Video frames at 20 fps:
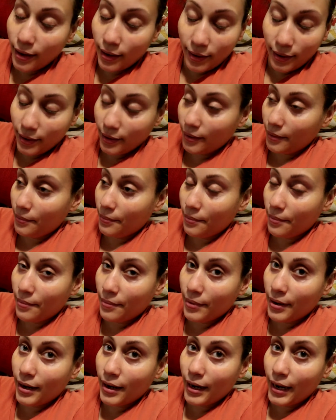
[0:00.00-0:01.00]

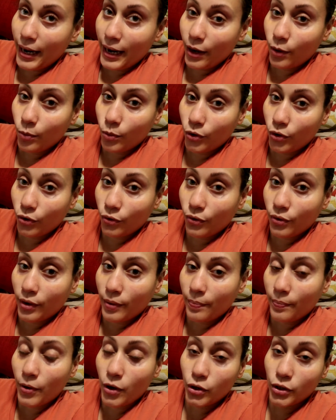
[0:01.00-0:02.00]
I will
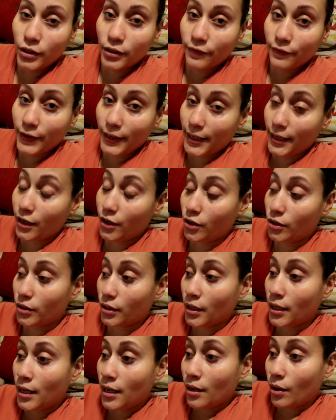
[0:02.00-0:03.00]
post
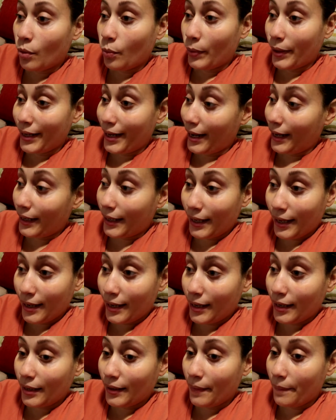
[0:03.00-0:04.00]
videos when I
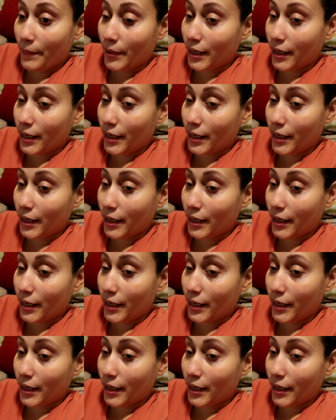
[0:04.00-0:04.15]
can,